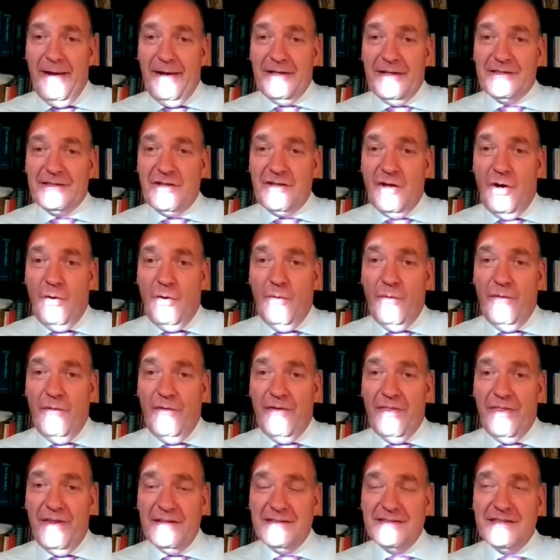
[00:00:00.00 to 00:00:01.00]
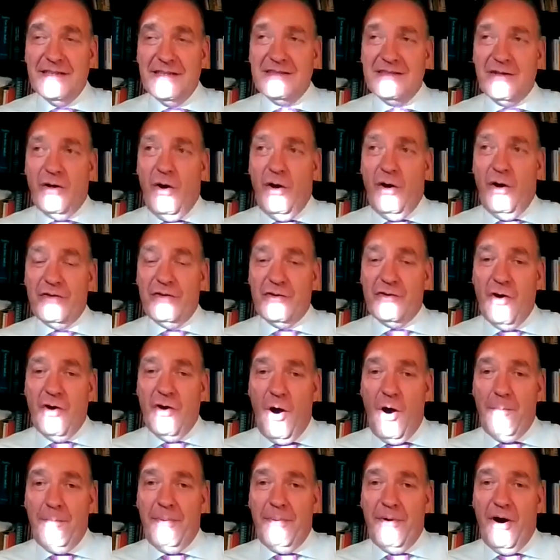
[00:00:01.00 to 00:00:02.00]
So this is on
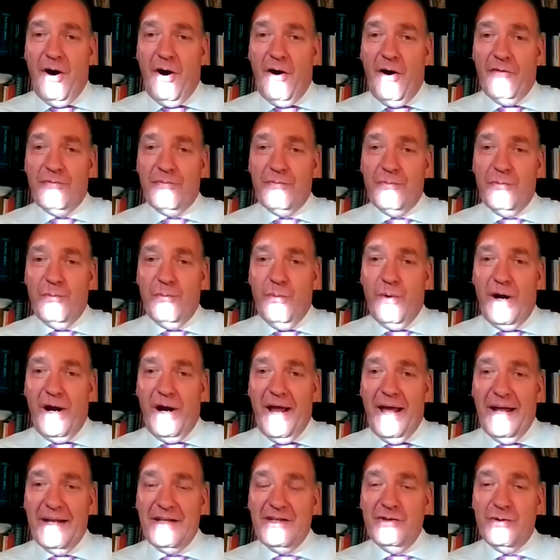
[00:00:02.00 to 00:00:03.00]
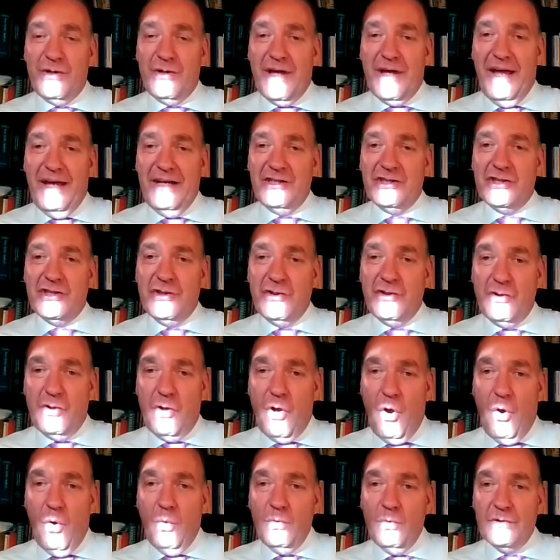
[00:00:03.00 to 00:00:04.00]
top of where education
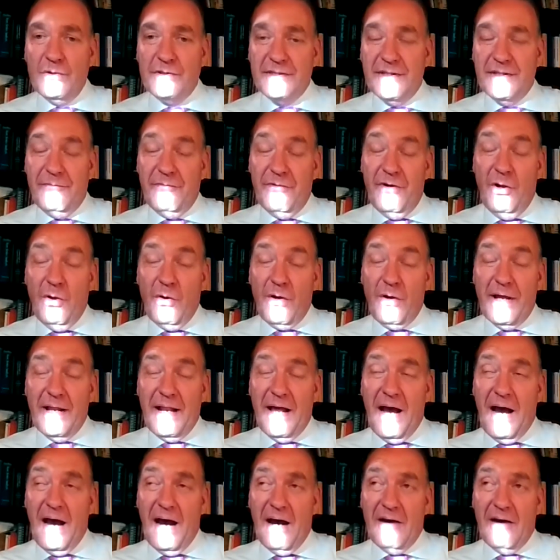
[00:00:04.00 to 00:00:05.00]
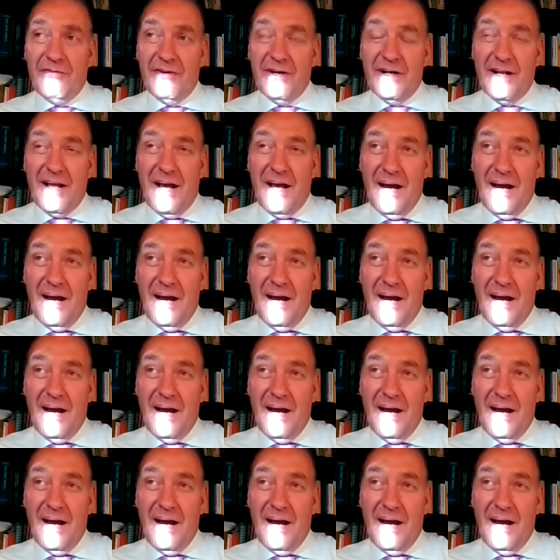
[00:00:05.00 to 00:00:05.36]
goes. Look at Harvard.